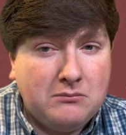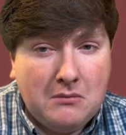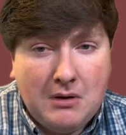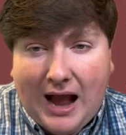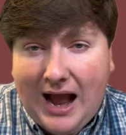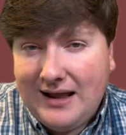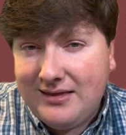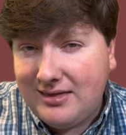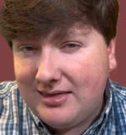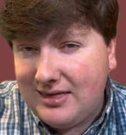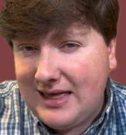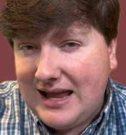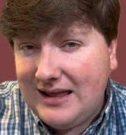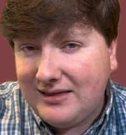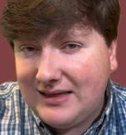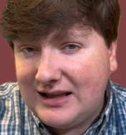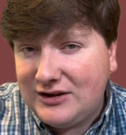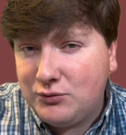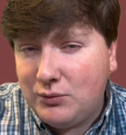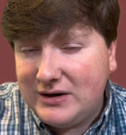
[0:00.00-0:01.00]
I
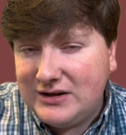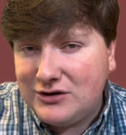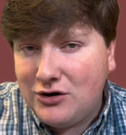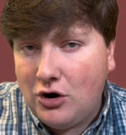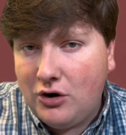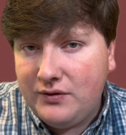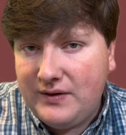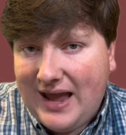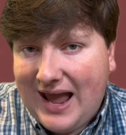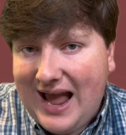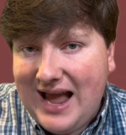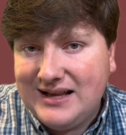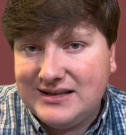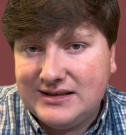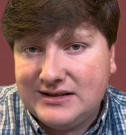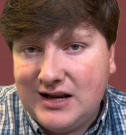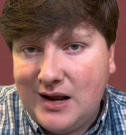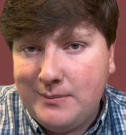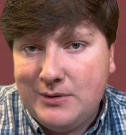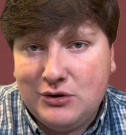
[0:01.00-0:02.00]
think that's what it's called, the
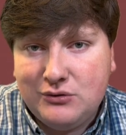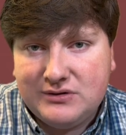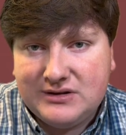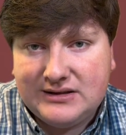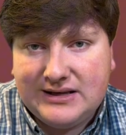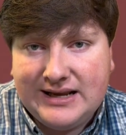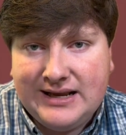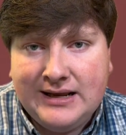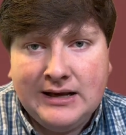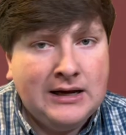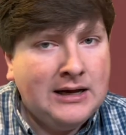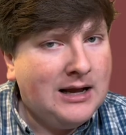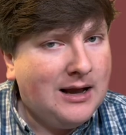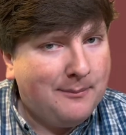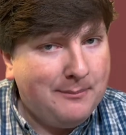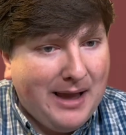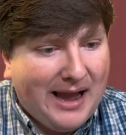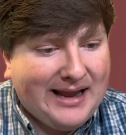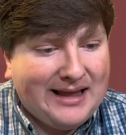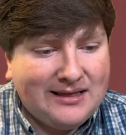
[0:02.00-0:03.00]
SWC,
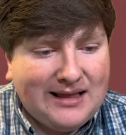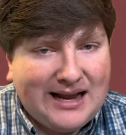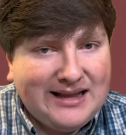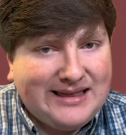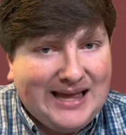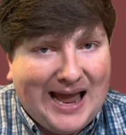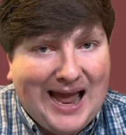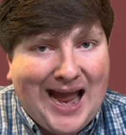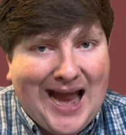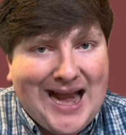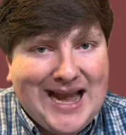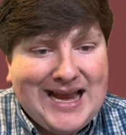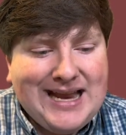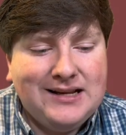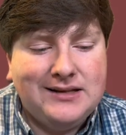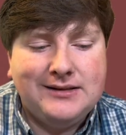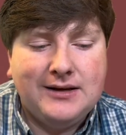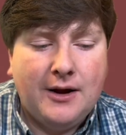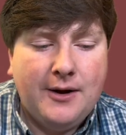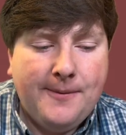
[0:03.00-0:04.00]
back in like the
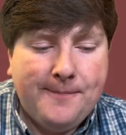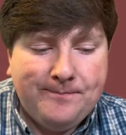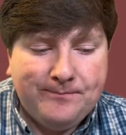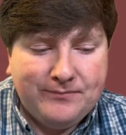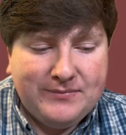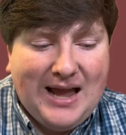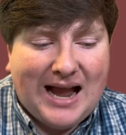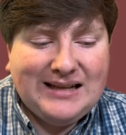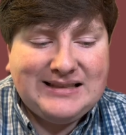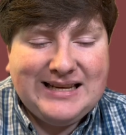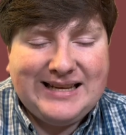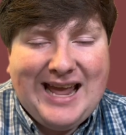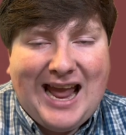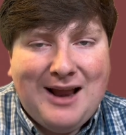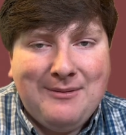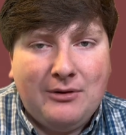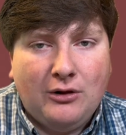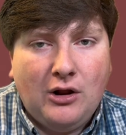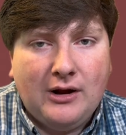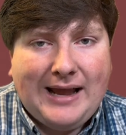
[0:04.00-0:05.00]
80s. That's a
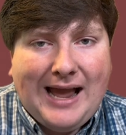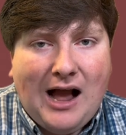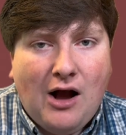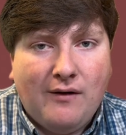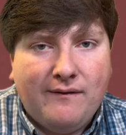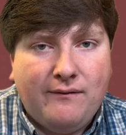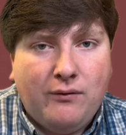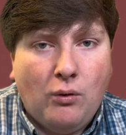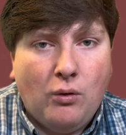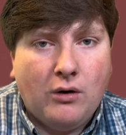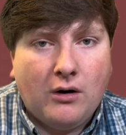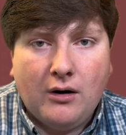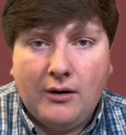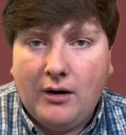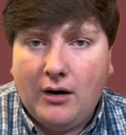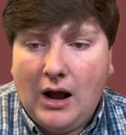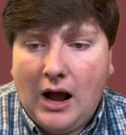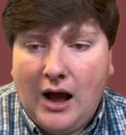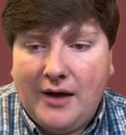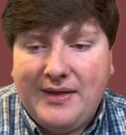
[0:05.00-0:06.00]
game to look out
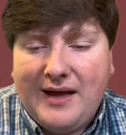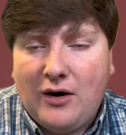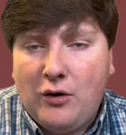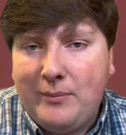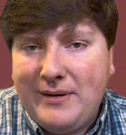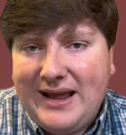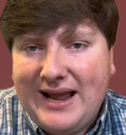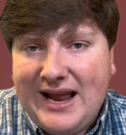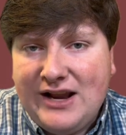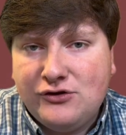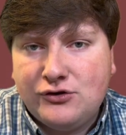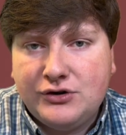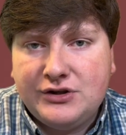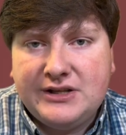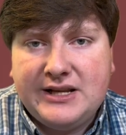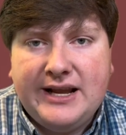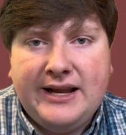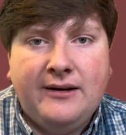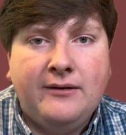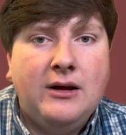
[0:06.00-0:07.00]
for. That'll be
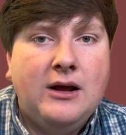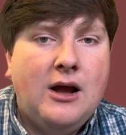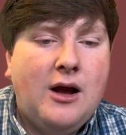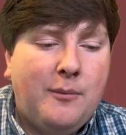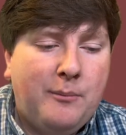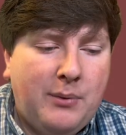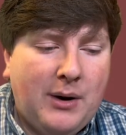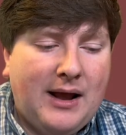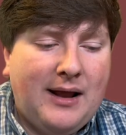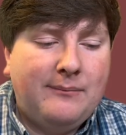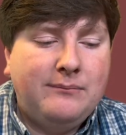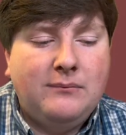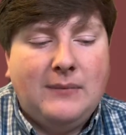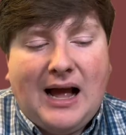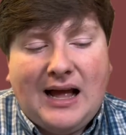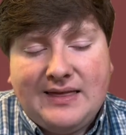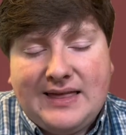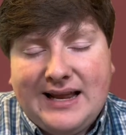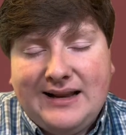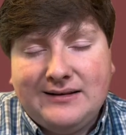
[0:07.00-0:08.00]
interesting, but
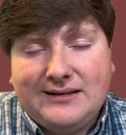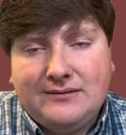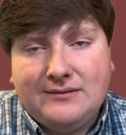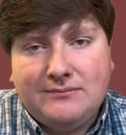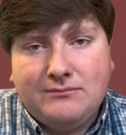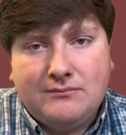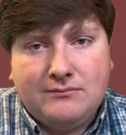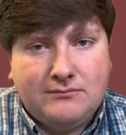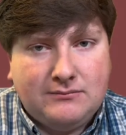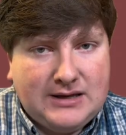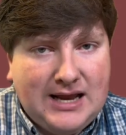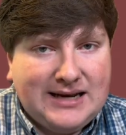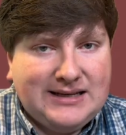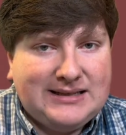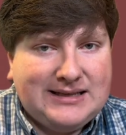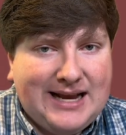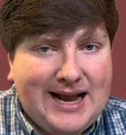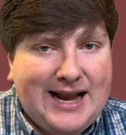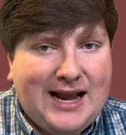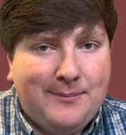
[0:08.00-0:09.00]
I think
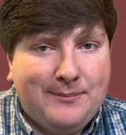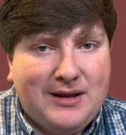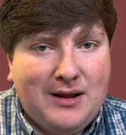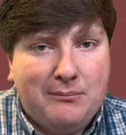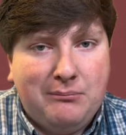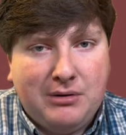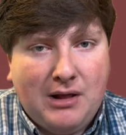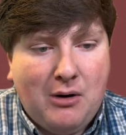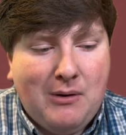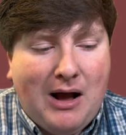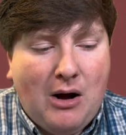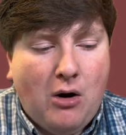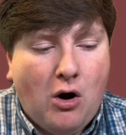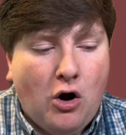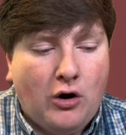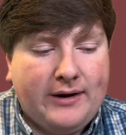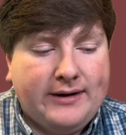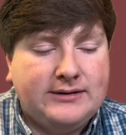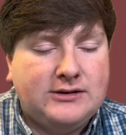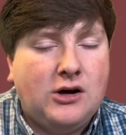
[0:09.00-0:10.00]
Texas A&M can blow out
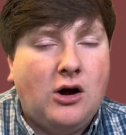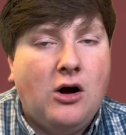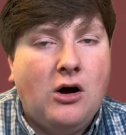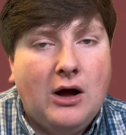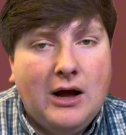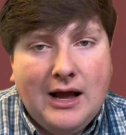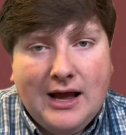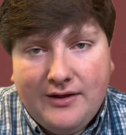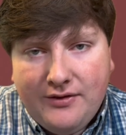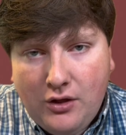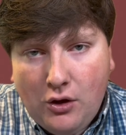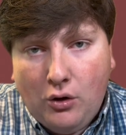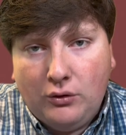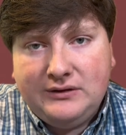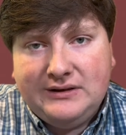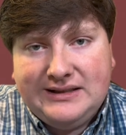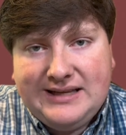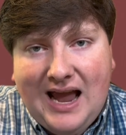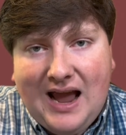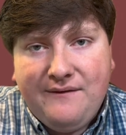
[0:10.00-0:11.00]
Arkansas. They'll
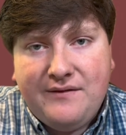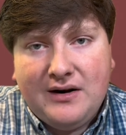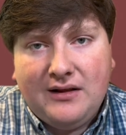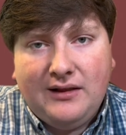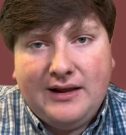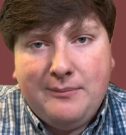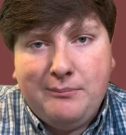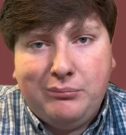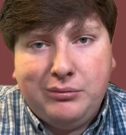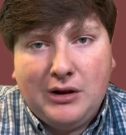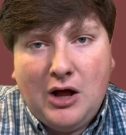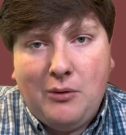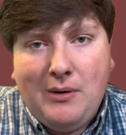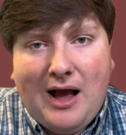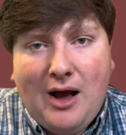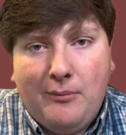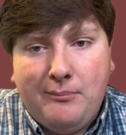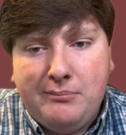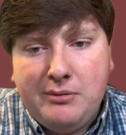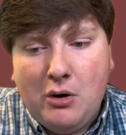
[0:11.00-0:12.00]
definitely blow
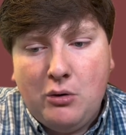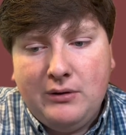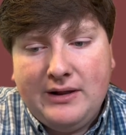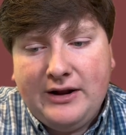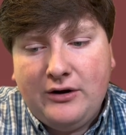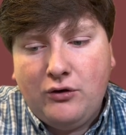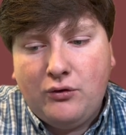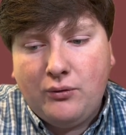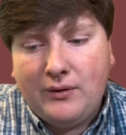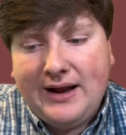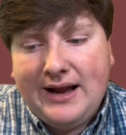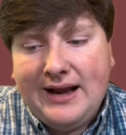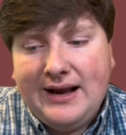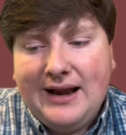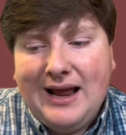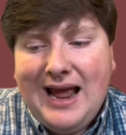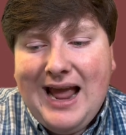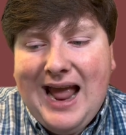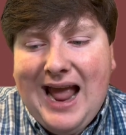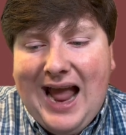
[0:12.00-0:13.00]
out Bowling
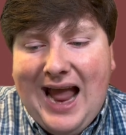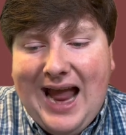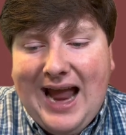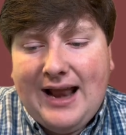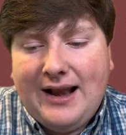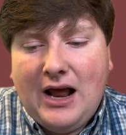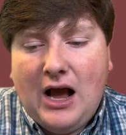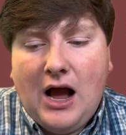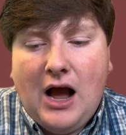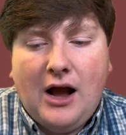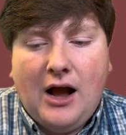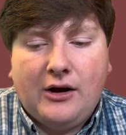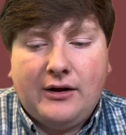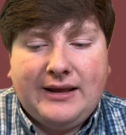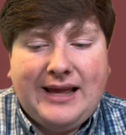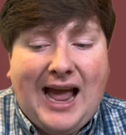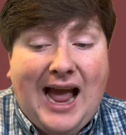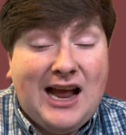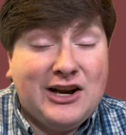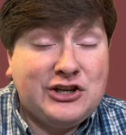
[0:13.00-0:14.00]
Green, and
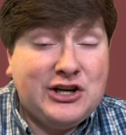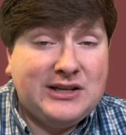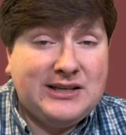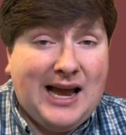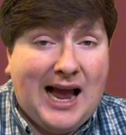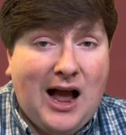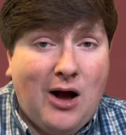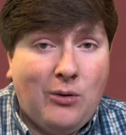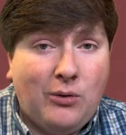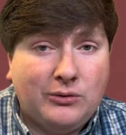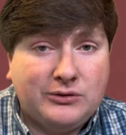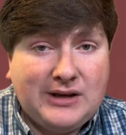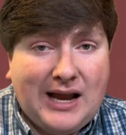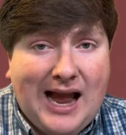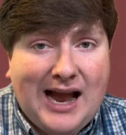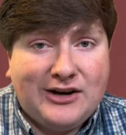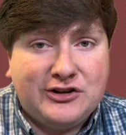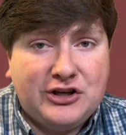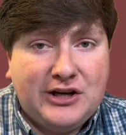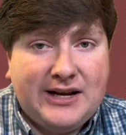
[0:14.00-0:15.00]
Cassius Howell's
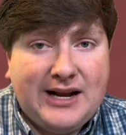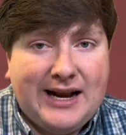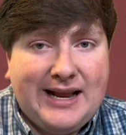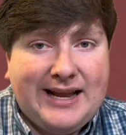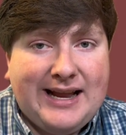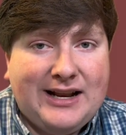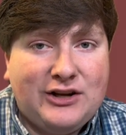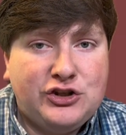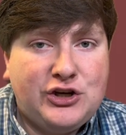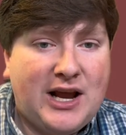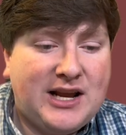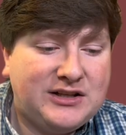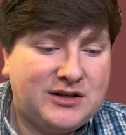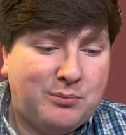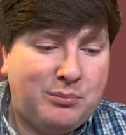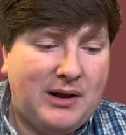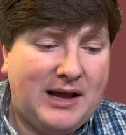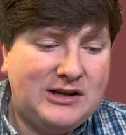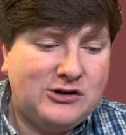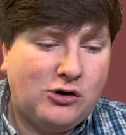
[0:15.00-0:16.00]
actually going to get a chance
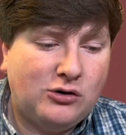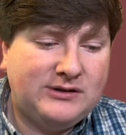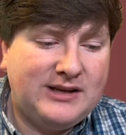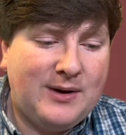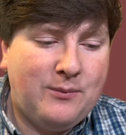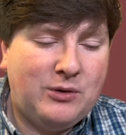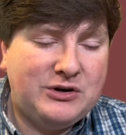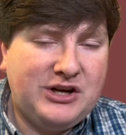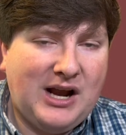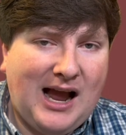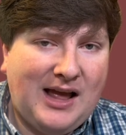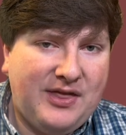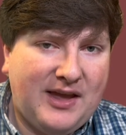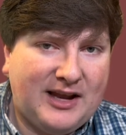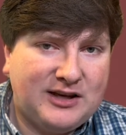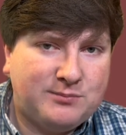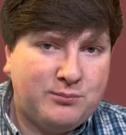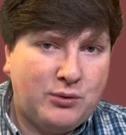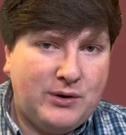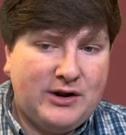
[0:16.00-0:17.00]
to play his old team, which I
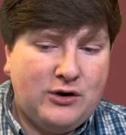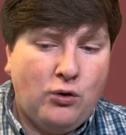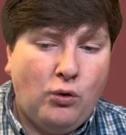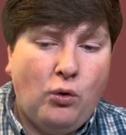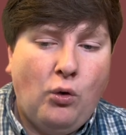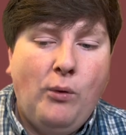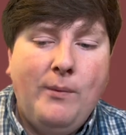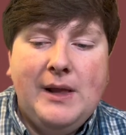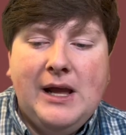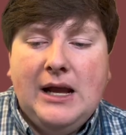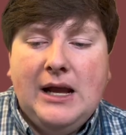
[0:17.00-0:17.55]
think is pretty cool.